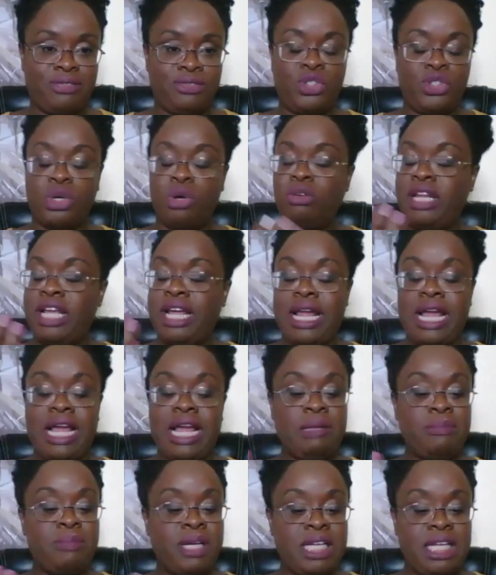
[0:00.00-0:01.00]
Don't let
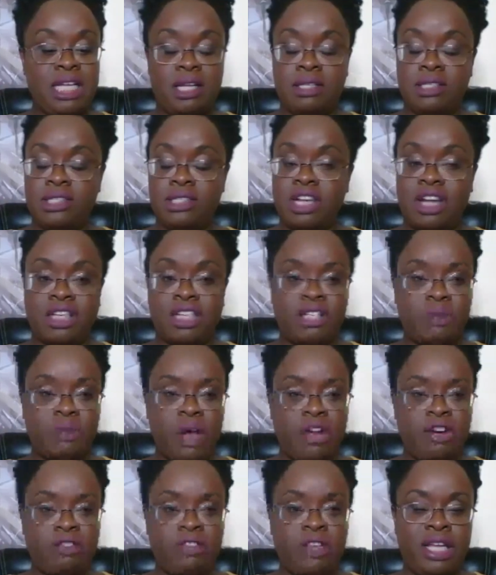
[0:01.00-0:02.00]
anybody else talk you
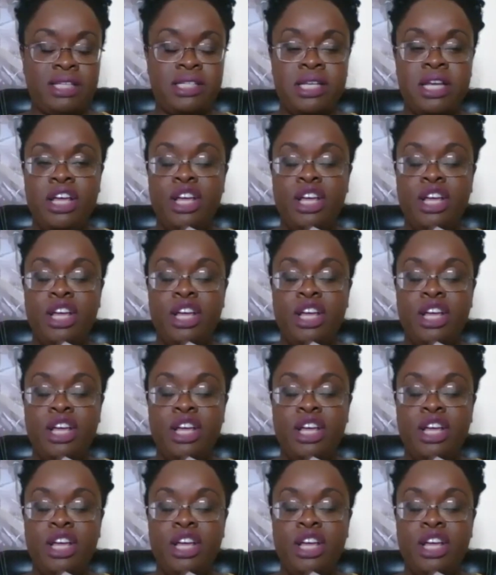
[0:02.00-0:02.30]
out of it.